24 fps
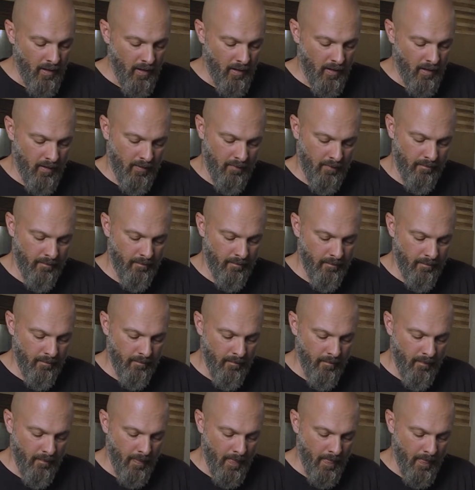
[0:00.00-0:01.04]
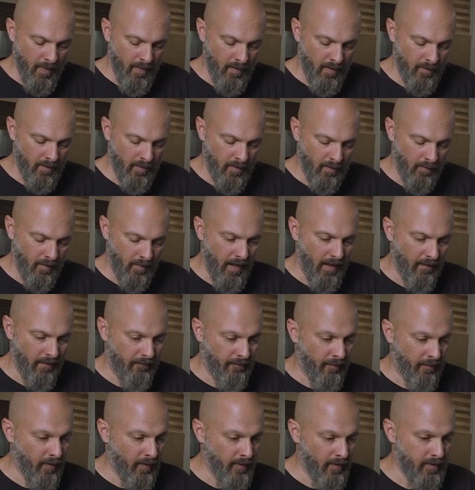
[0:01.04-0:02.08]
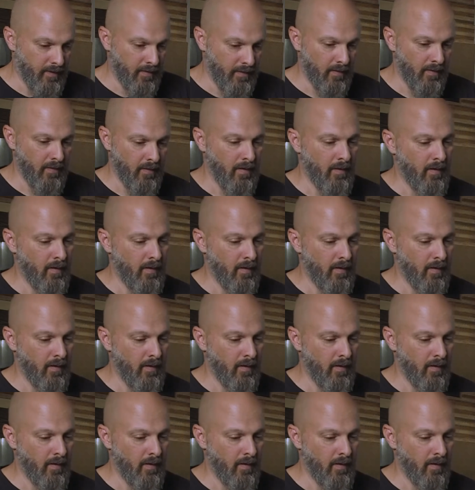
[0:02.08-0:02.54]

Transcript: at first.